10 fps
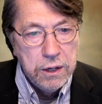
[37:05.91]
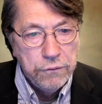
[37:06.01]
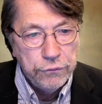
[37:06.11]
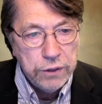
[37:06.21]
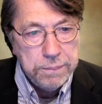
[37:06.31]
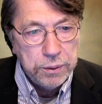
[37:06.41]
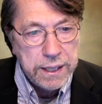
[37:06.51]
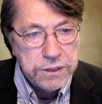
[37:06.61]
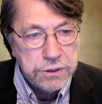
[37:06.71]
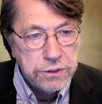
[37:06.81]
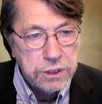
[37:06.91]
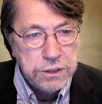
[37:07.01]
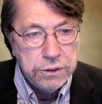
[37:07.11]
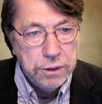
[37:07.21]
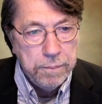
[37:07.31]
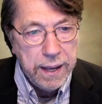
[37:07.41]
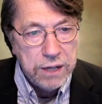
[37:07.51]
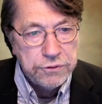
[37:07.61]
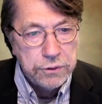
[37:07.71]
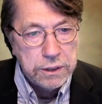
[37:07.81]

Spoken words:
Free places, the Master